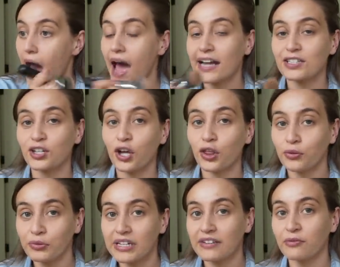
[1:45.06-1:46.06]
I took
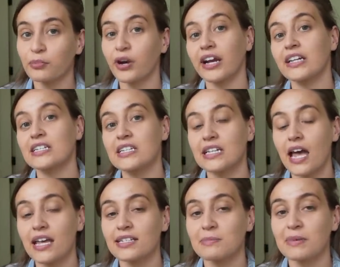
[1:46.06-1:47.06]
three different pregnancy
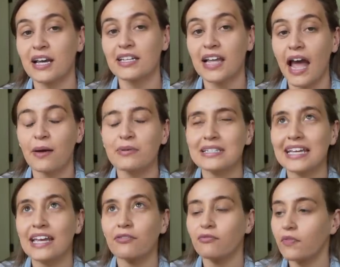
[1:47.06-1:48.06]
tests because I was
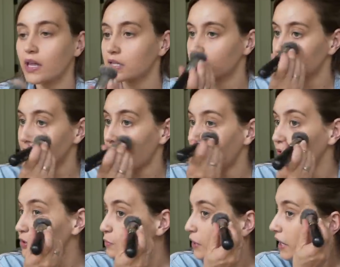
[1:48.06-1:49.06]
convinced I
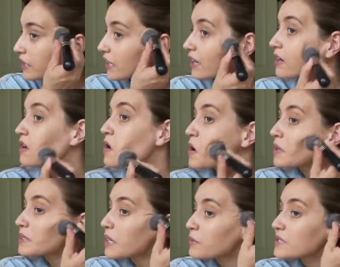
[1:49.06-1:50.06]
was pregnant
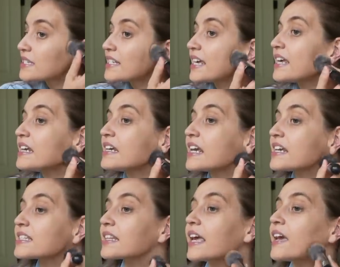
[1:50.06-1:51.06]
because I was 10
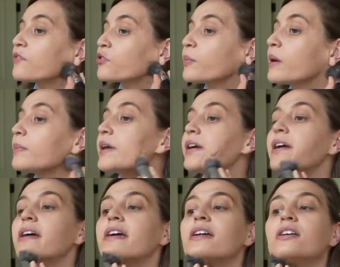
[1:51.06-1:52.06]
days late for my
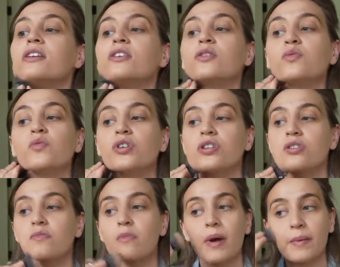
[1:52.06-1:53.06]
period,
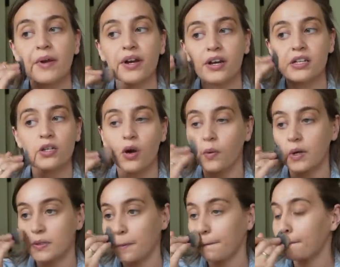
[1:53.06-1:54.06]
which my period is
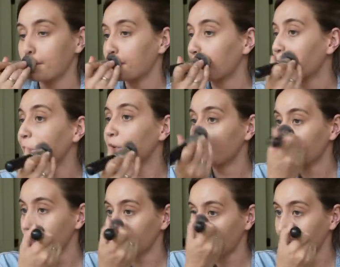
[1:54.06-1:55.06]
always
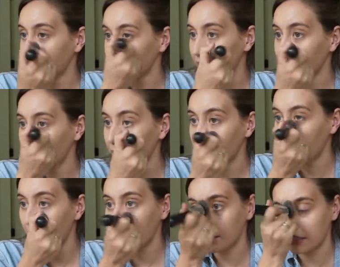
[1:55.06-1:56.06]
pretty irregular,
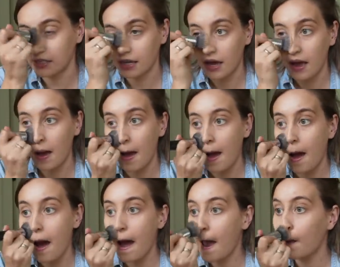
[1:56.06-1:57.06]
but
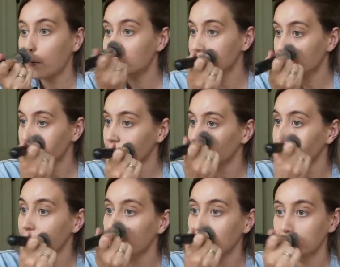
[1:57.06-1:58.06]
I was
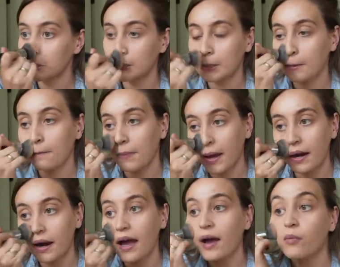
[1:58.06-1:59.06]
convinced, but
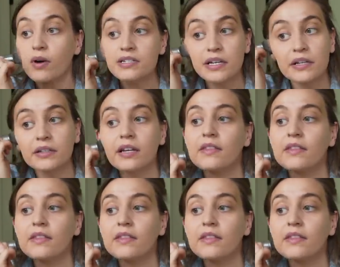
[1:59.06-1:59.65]
I wasn't.